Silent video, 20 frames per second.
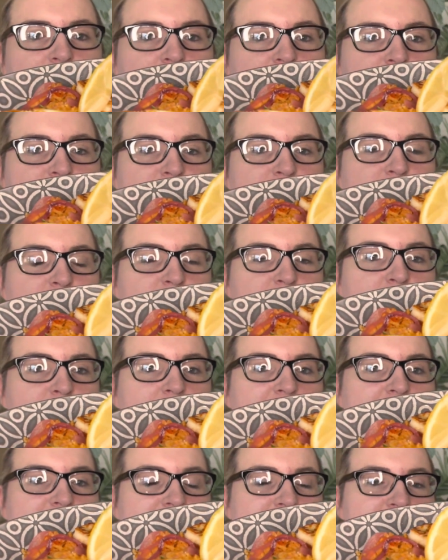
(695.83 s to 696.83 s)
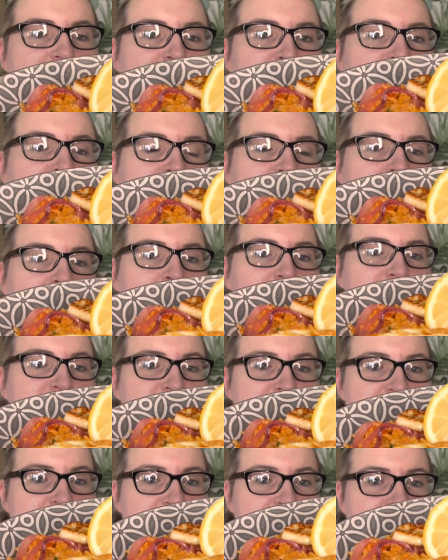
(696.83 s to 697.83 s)
So I did make a
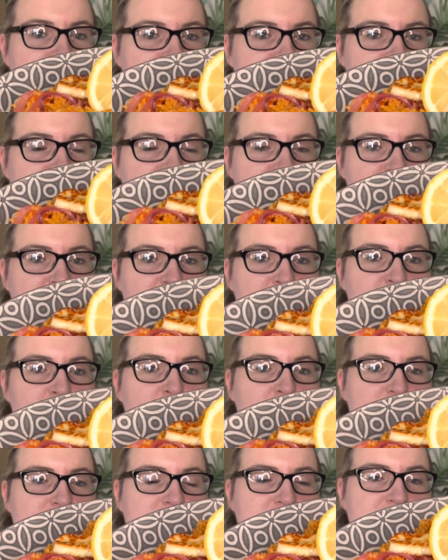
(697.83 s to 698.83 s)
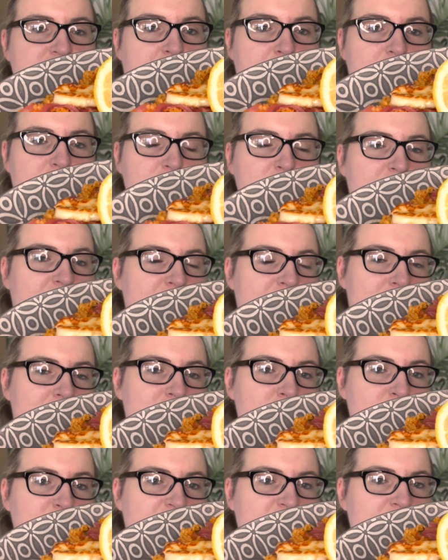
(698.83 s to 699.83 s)
conscious decision not to double my
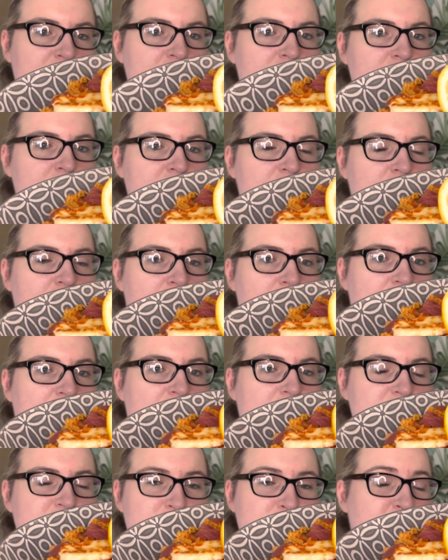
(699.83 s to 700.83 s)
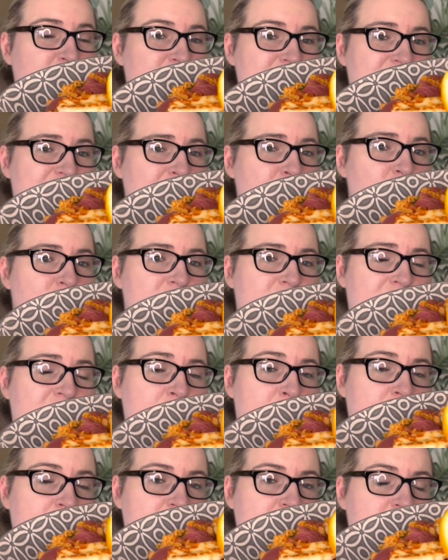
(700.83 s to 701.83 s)
halloumi, just because I didn't want
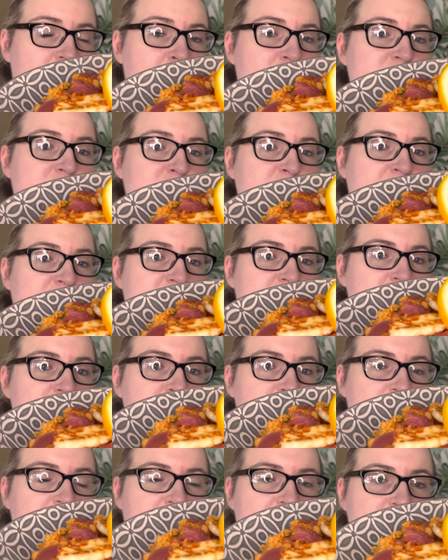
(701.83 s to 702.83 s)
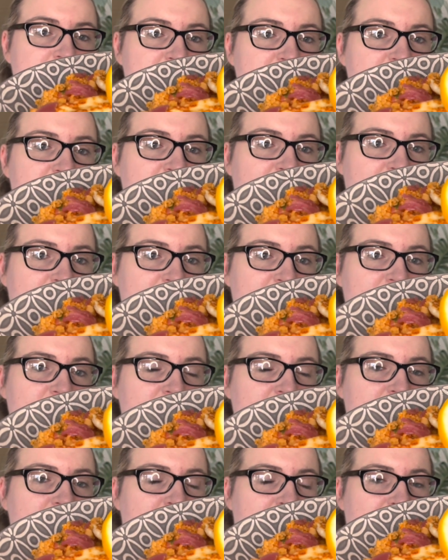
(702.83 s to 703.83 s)
to eat up into my sins for the rest of the night.
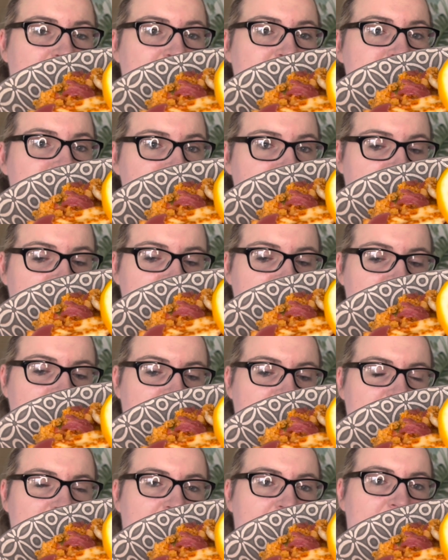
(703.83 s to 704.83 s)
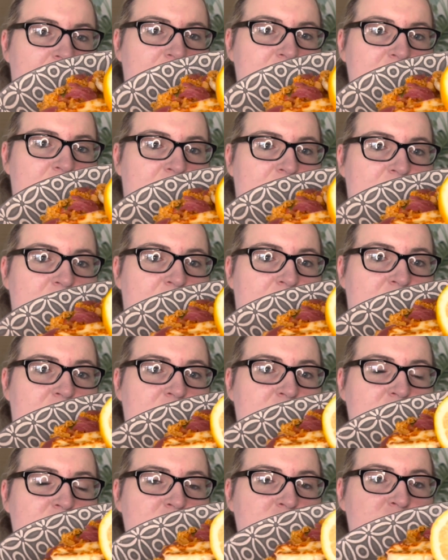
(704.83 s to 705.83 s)
It is Friday night and I
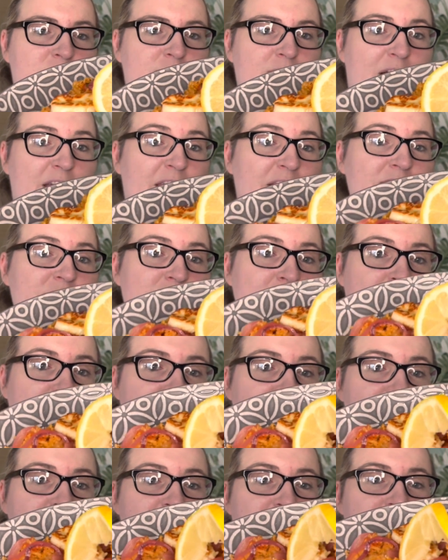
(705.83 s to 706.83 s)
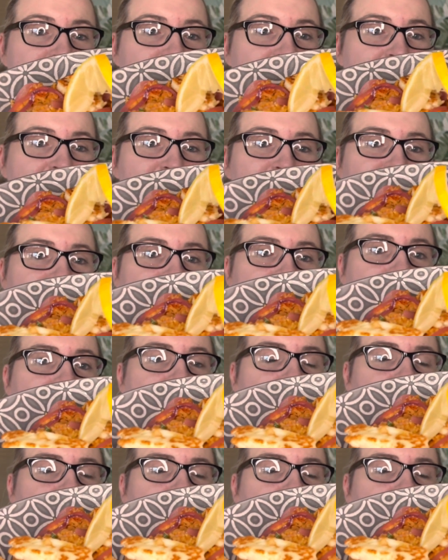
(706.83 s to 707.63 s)
have an ice cream in the freezer that I really